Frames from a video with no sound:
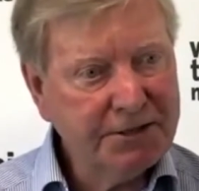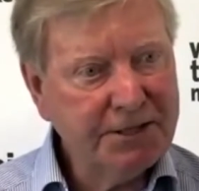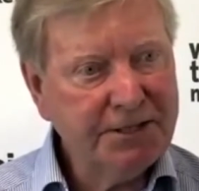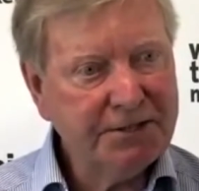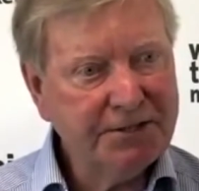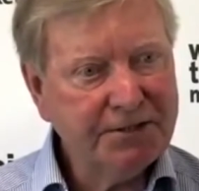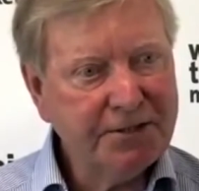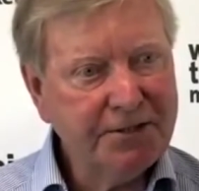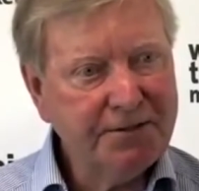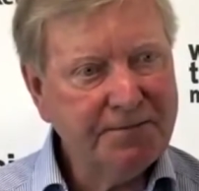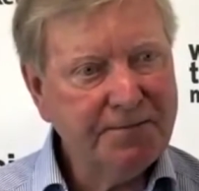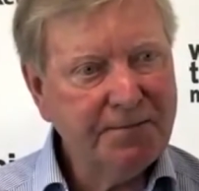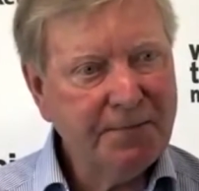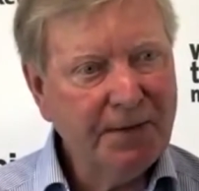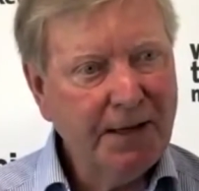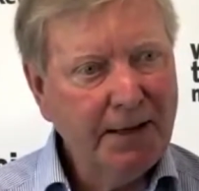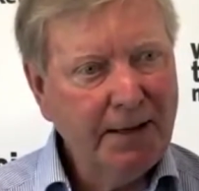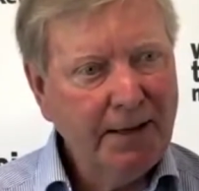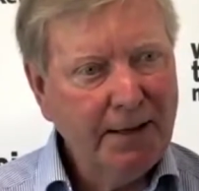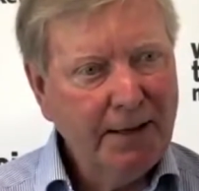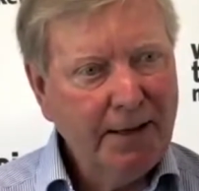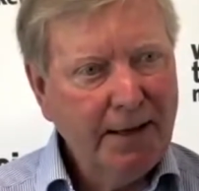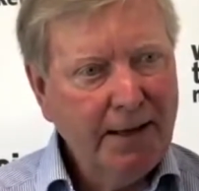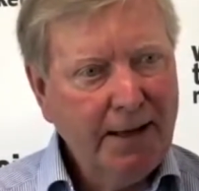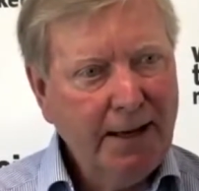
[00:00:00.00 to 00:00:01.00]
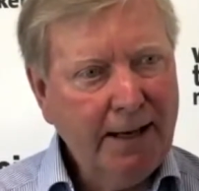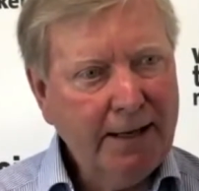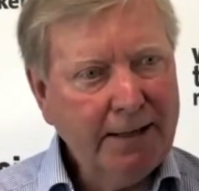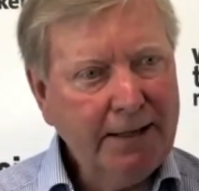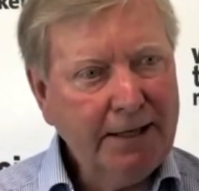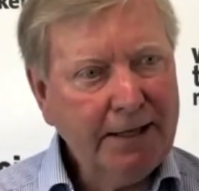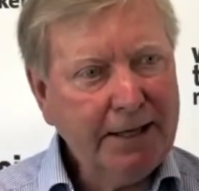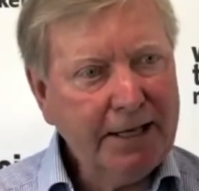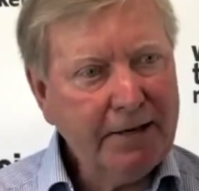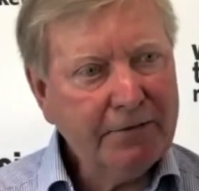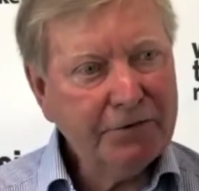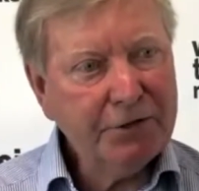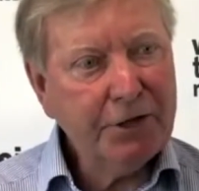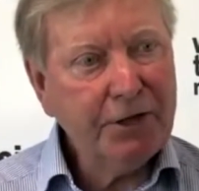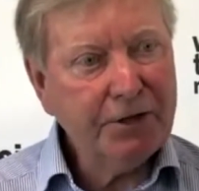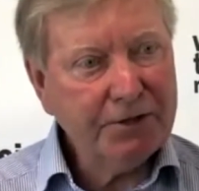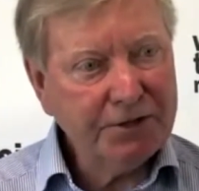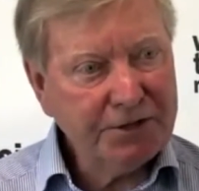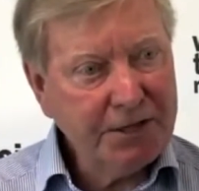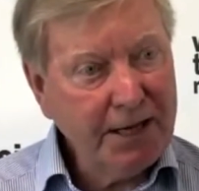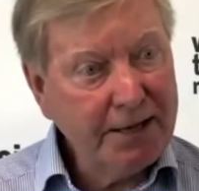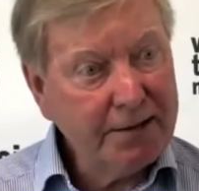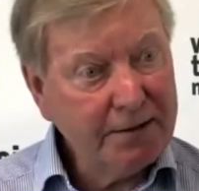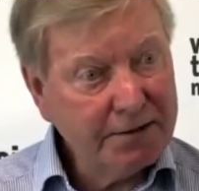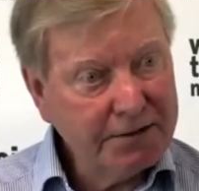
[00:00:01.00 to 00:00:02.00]
system, and it gives our
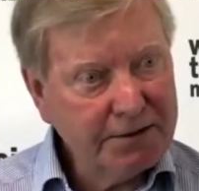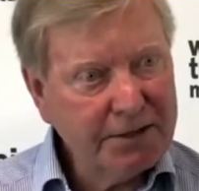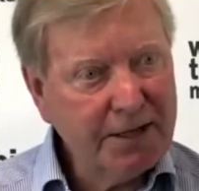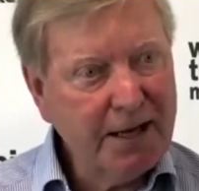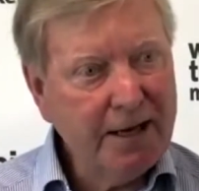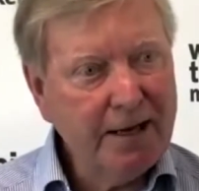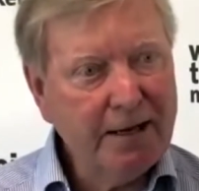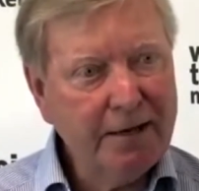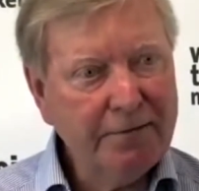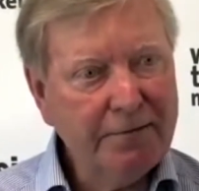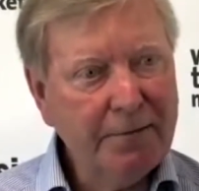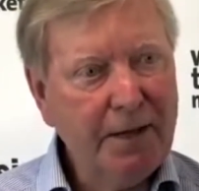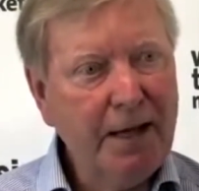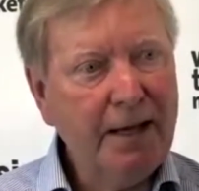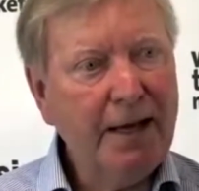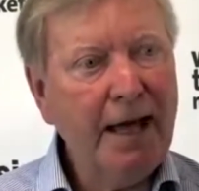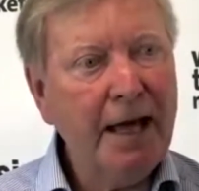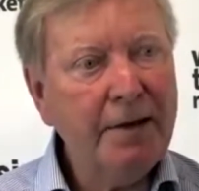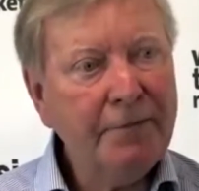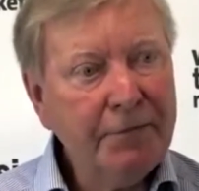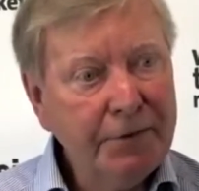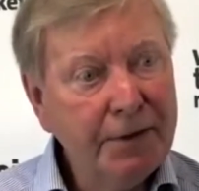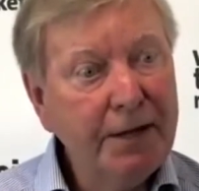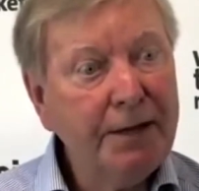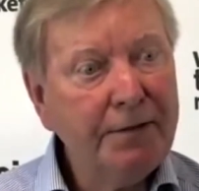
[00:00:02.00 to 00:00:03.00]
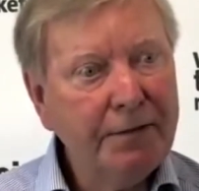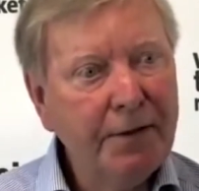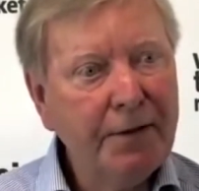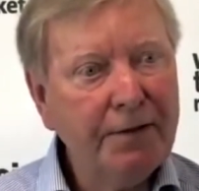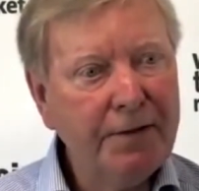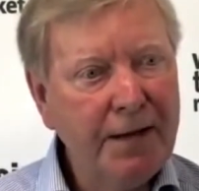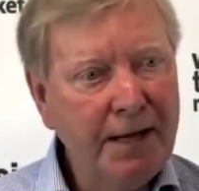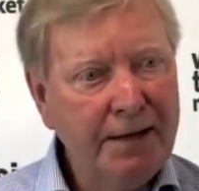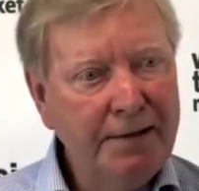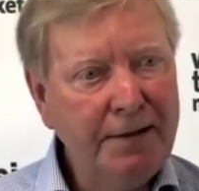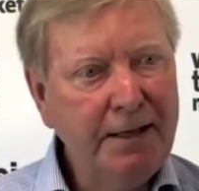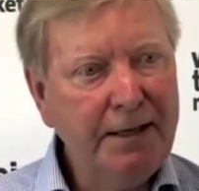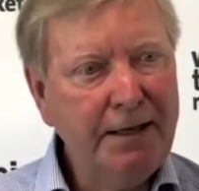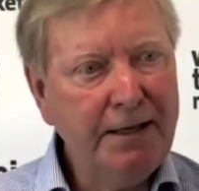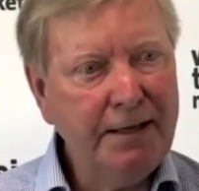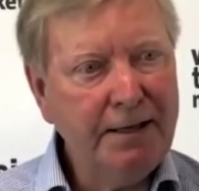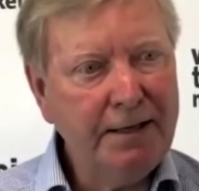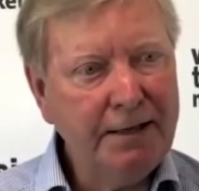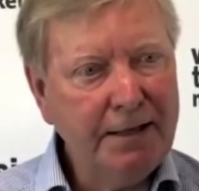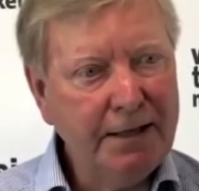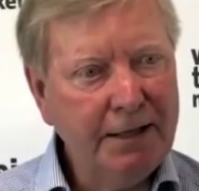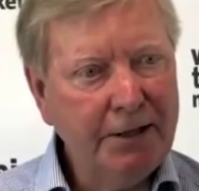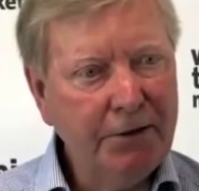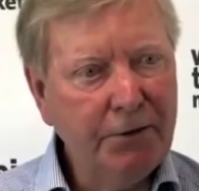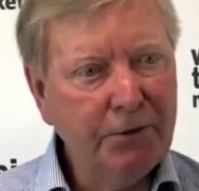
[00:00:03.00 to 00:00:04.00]
sales staff everything that they
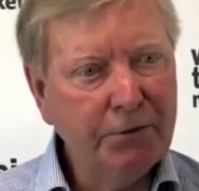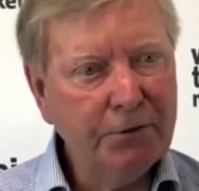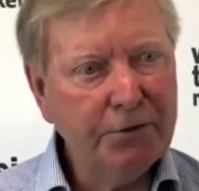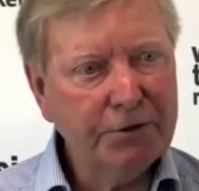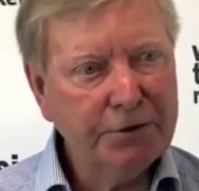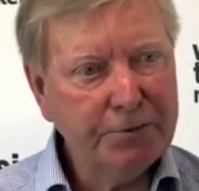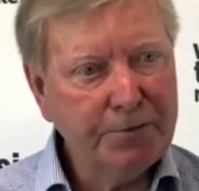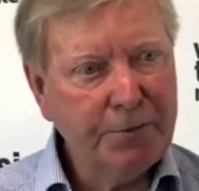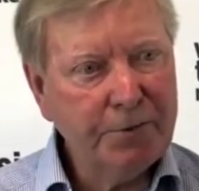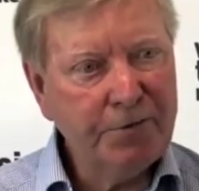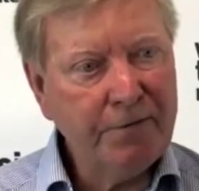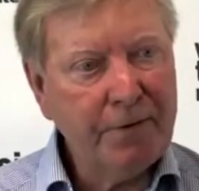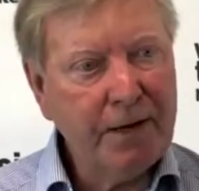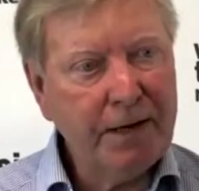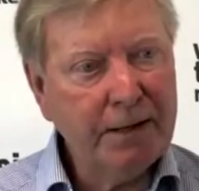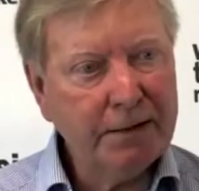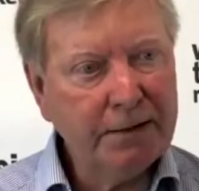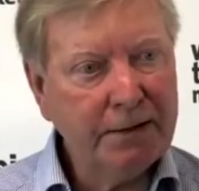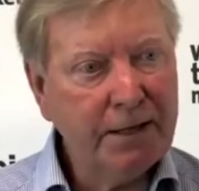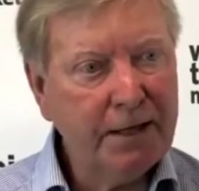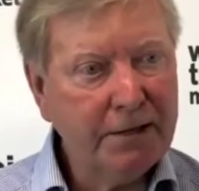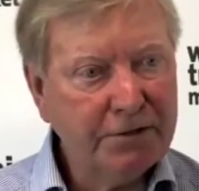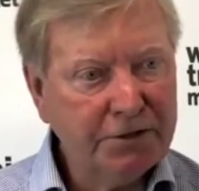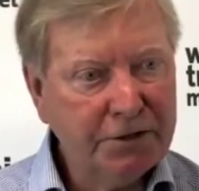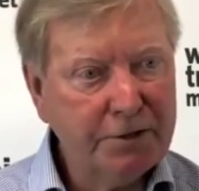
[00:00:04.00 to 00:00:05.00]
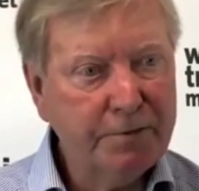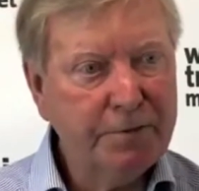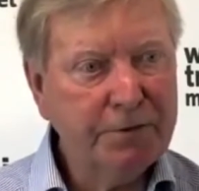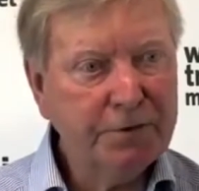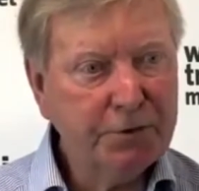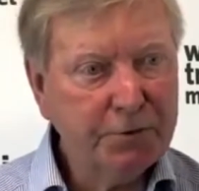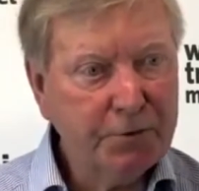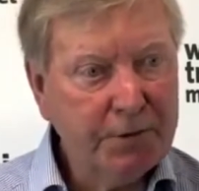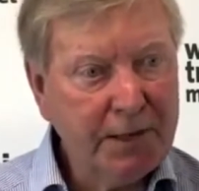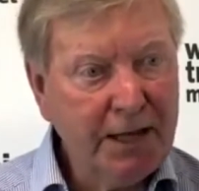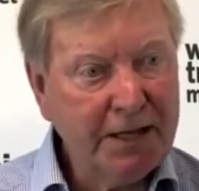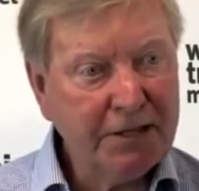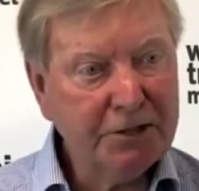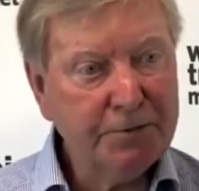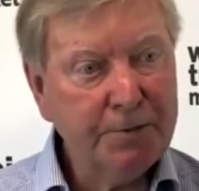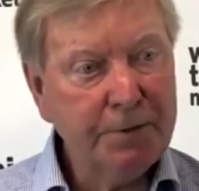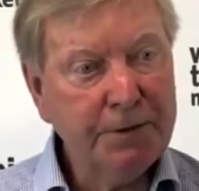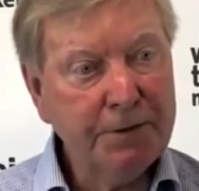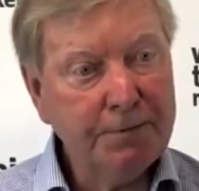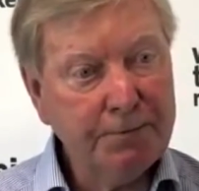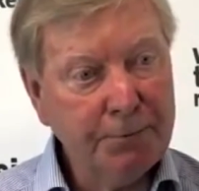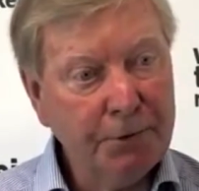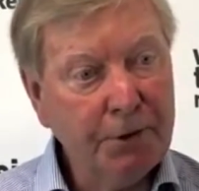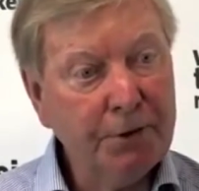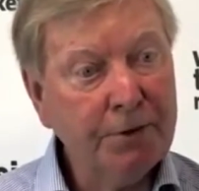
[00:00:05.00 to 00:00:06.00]
need in order to provide customers with
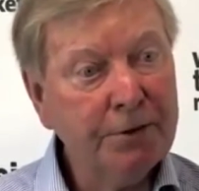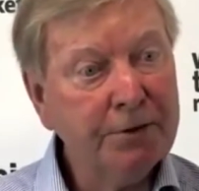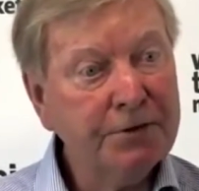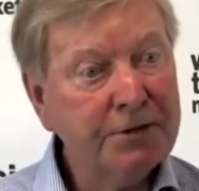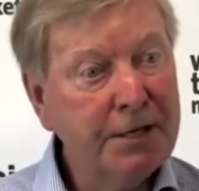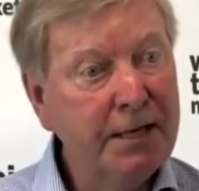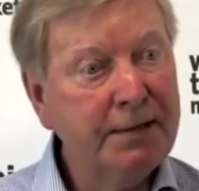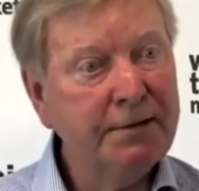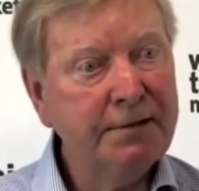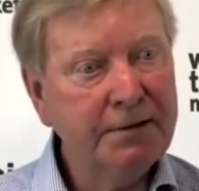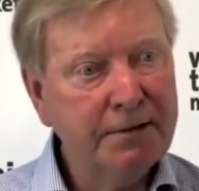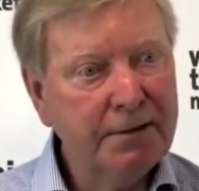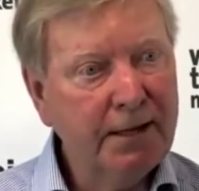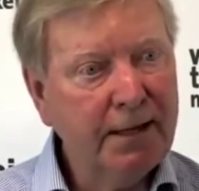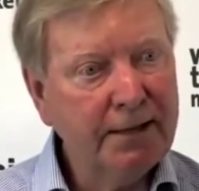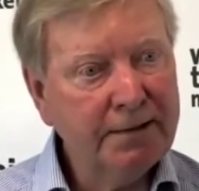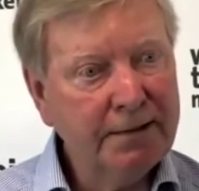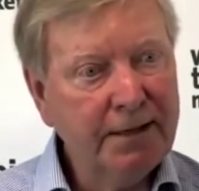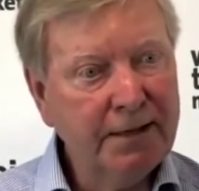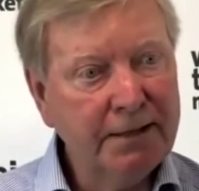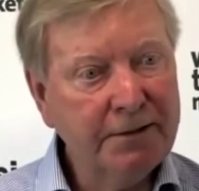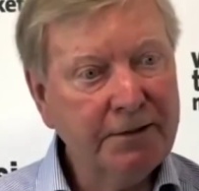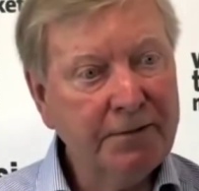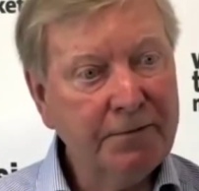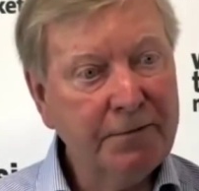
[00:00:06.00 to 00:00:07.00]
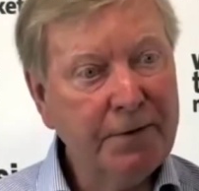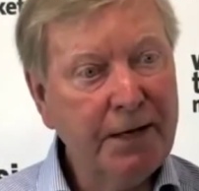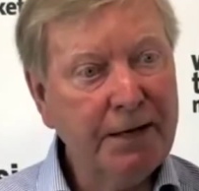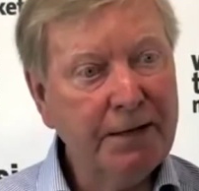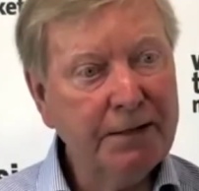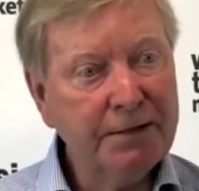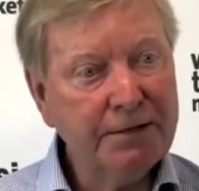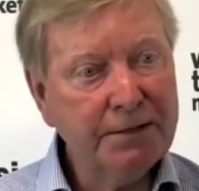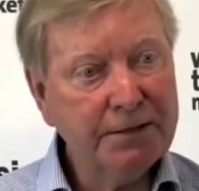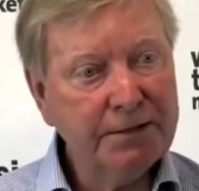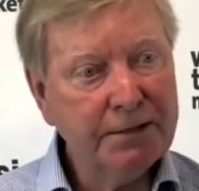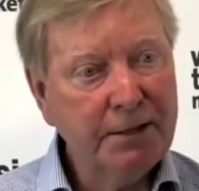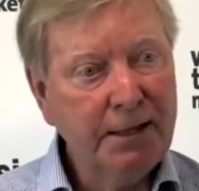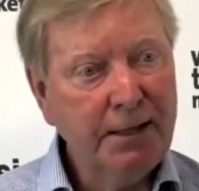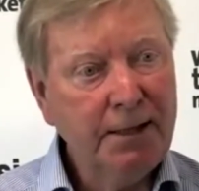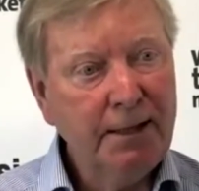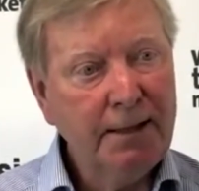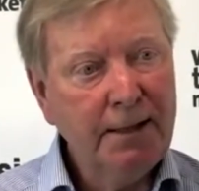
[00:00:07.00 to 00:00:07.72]
expert products and advice.